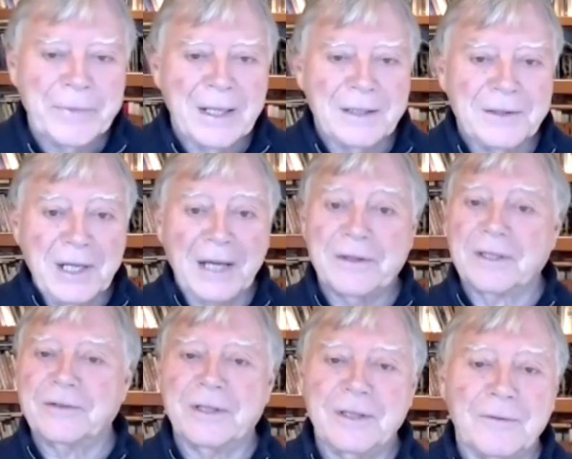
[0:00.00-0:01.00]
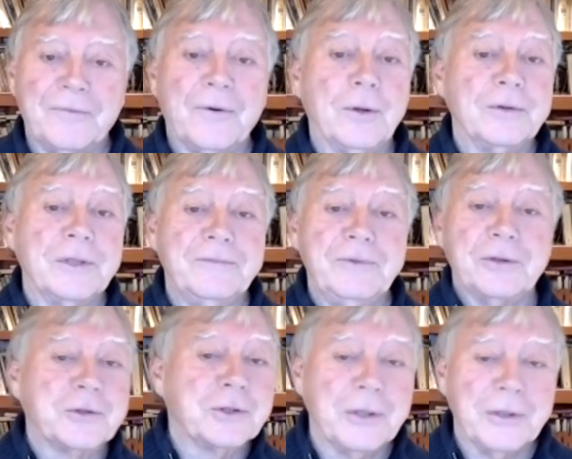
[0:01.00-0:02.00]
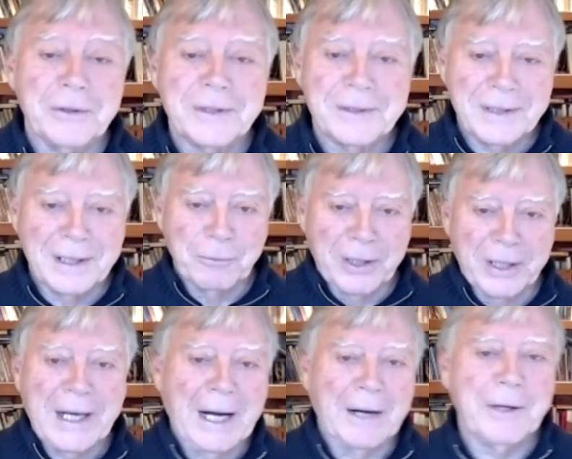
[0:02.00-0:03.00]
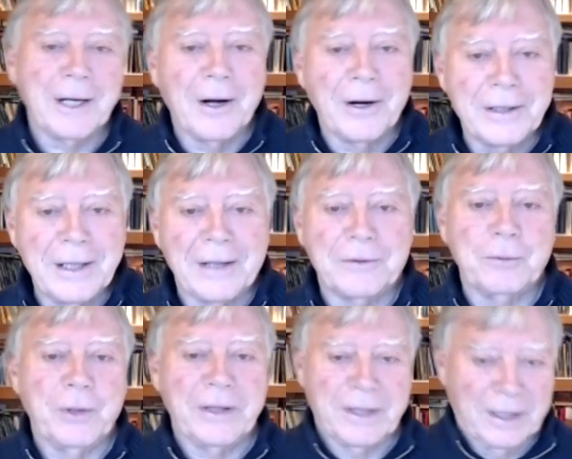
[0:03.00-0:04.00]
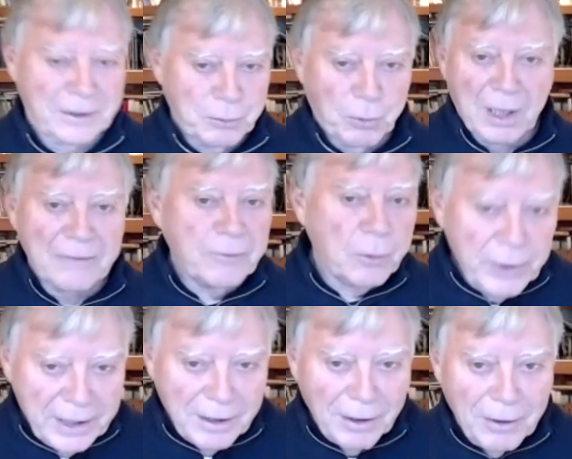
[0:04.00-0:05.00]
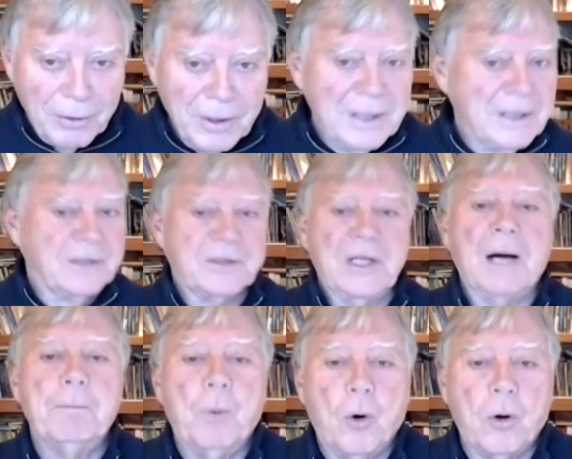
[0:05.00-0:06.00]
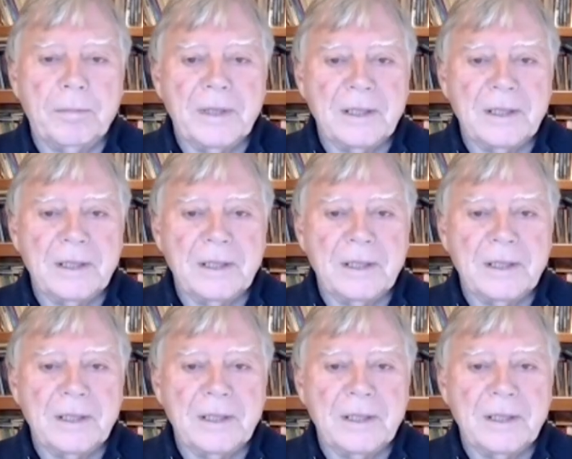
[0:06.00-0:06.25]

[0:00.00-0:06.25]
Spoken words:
death is in the fold of your shirt, that we're carrying our death with us wherever we go. It's not morbid.